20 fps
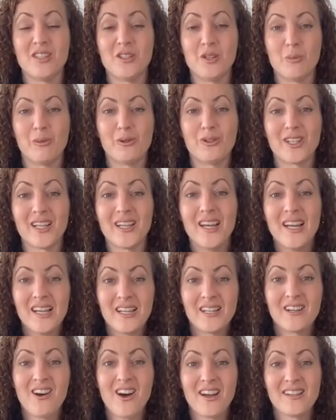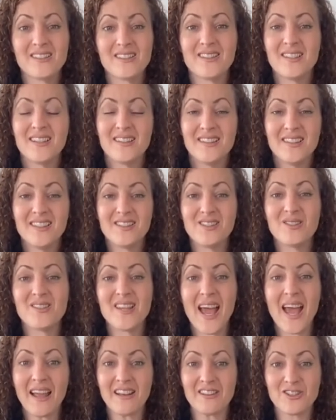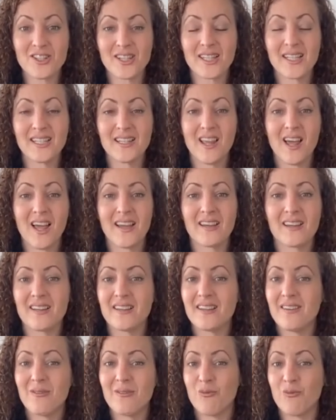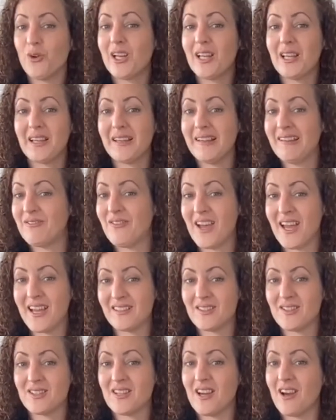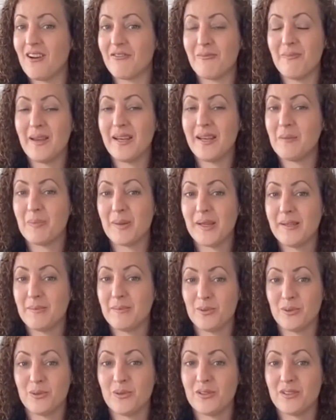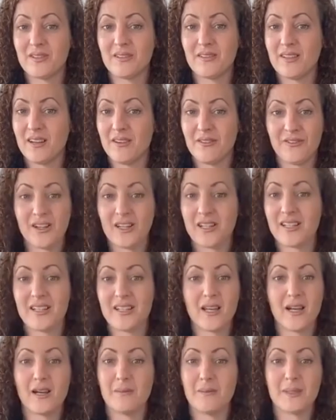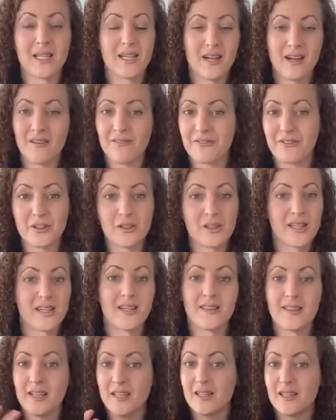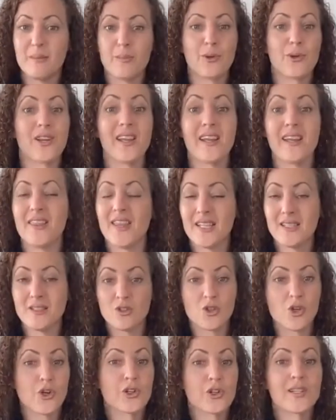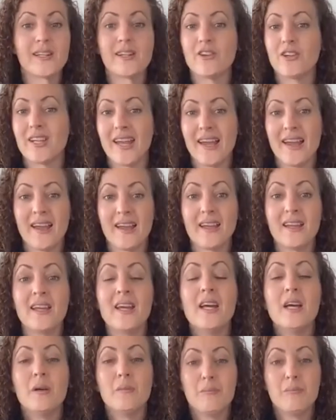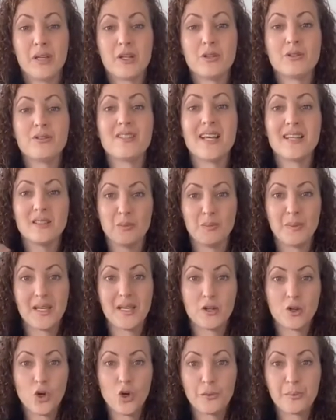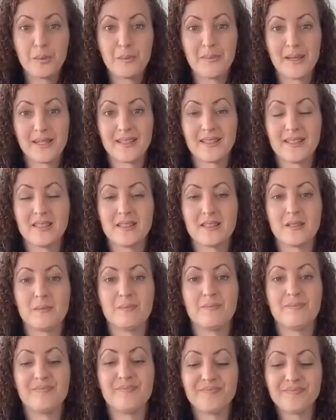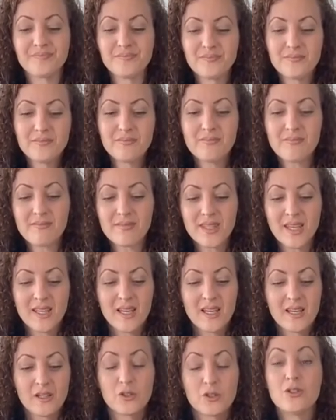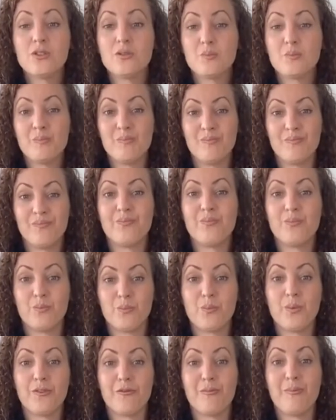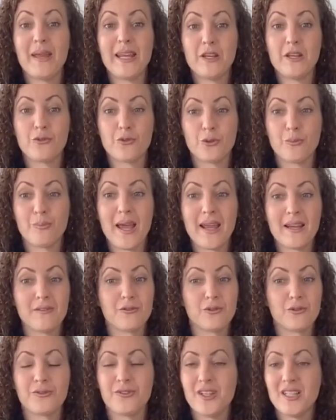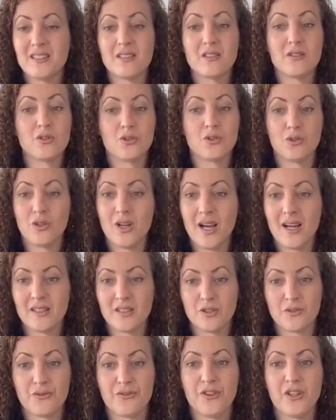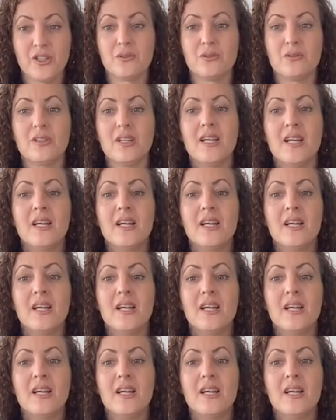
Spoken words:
in your body? Guys, this is actually like really advanced stuff. Many people are fucking numb and can't feel anything in their body, and that's totally okay because that's been a coping mechanism. Because we've been through painful things that's too hard to feel.